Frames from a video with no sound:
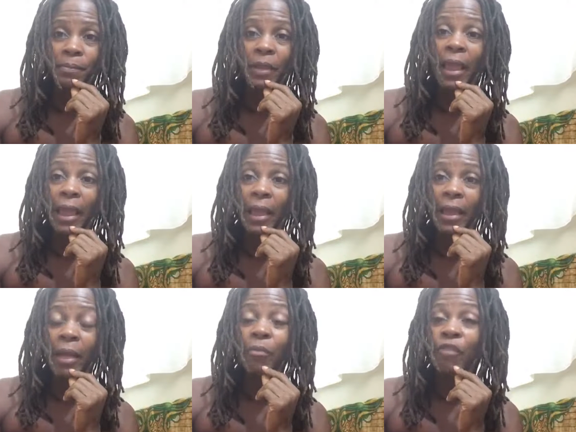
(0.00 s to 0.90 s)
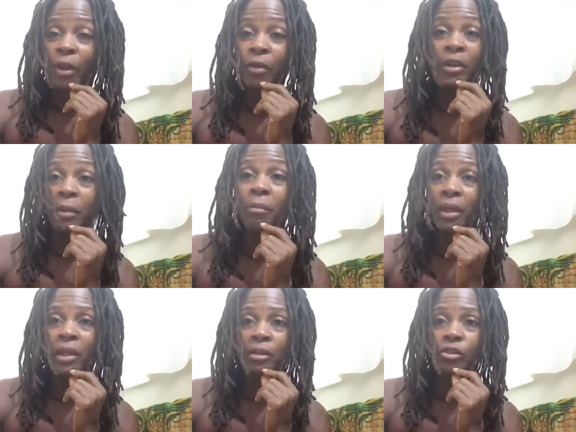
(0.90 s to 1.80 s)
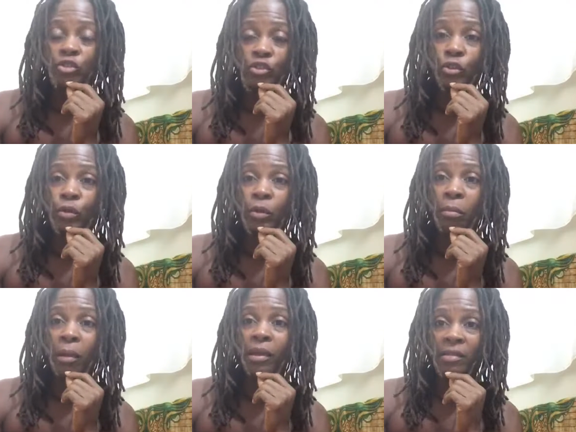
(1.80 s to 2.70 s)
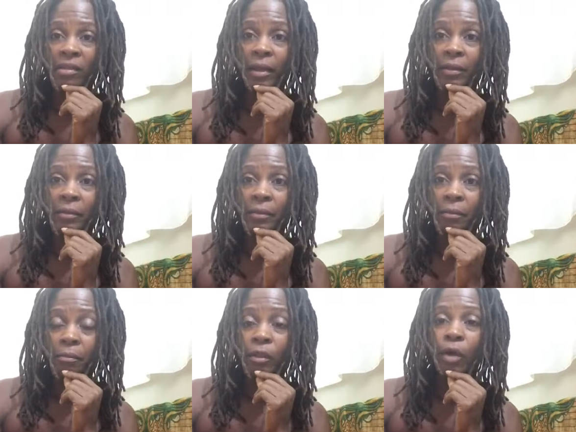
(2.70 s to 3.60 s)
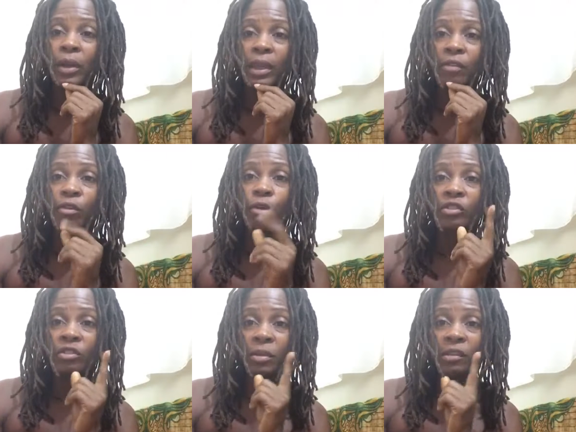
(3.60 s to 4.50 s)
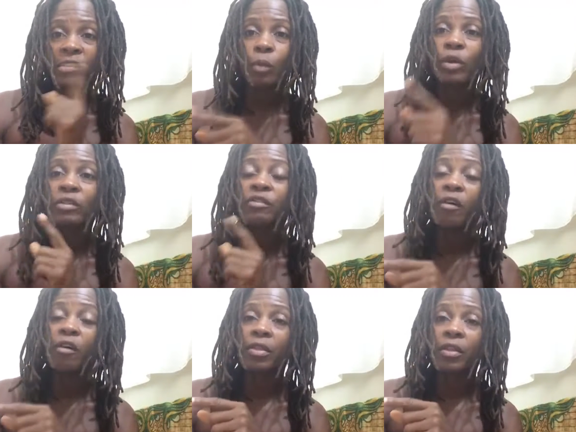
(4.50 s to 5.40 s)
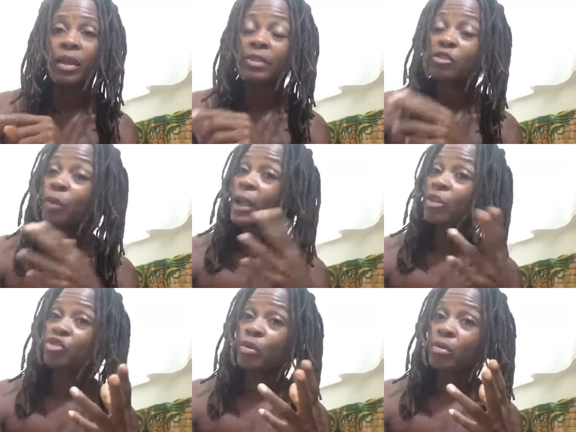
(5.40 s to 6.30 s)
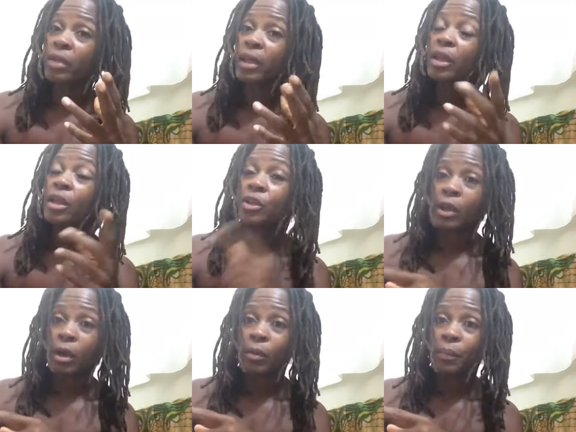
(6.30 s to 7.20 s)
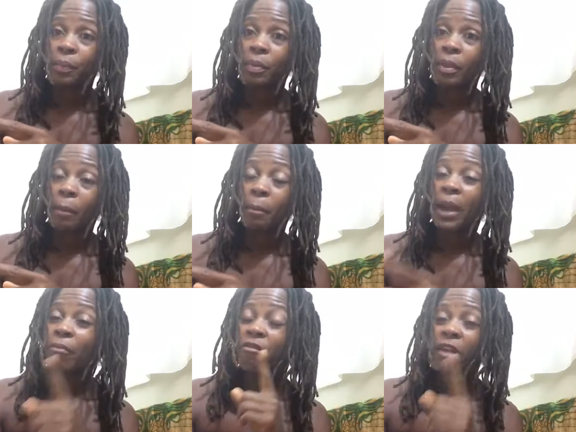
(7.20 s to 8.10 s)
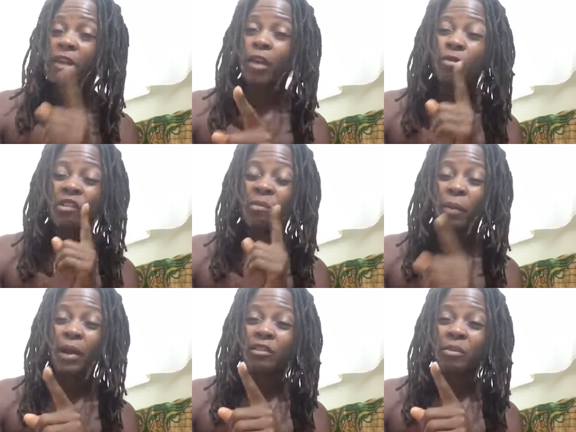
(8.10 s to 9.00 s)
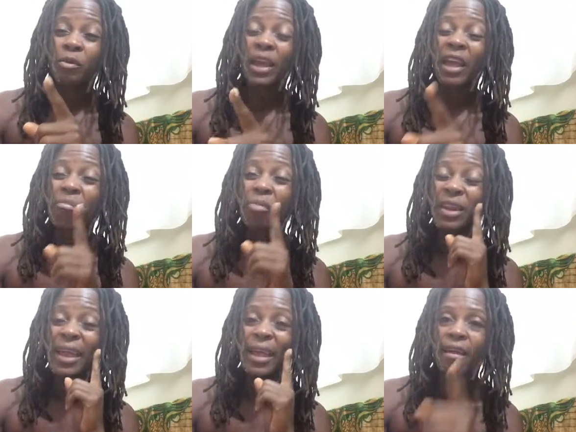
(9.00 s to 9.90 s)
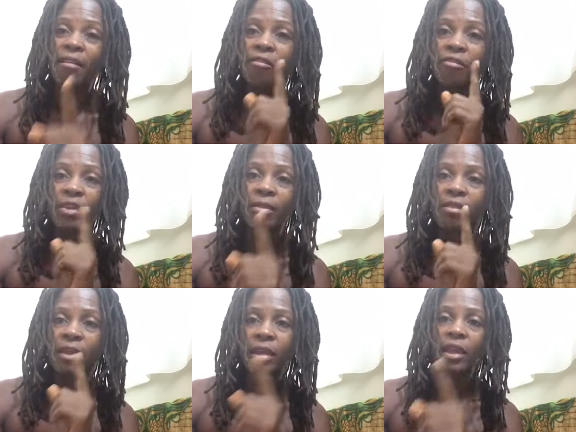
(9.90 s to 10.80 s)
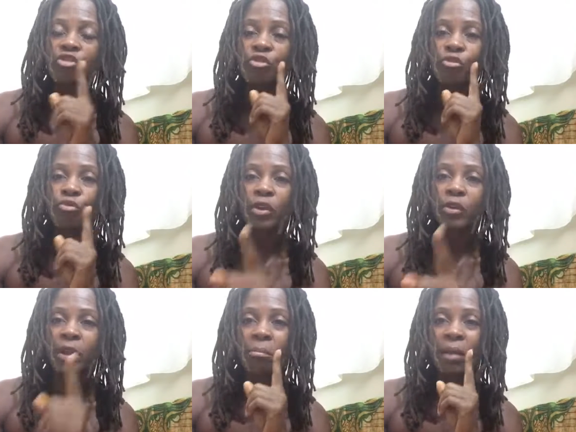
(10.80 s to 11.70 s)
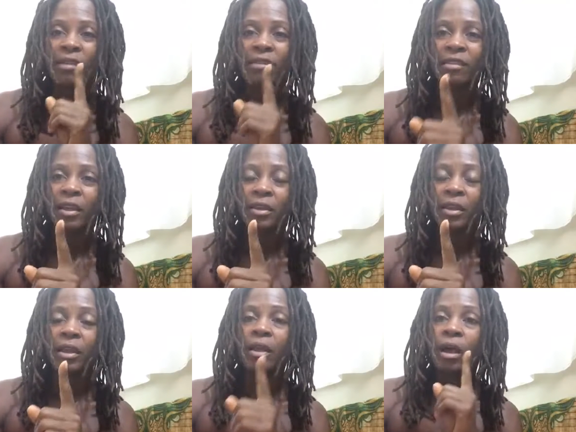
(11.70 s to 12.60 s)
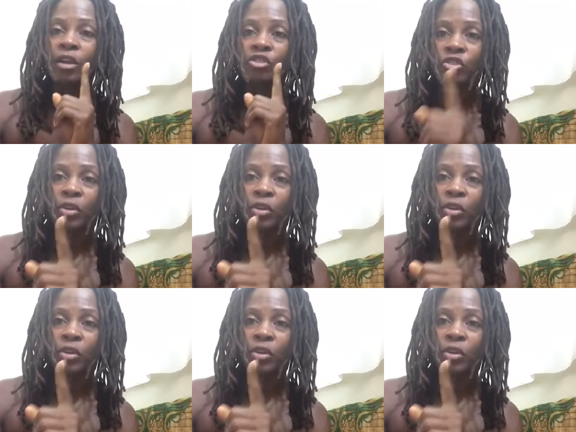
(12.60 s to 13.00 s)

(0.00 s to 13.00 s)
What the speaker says: And I'm very committed to my son, knowing that he's going to be someone's father. Do I control that? No. But I'm very responsible and have put everything into rearing my son a certain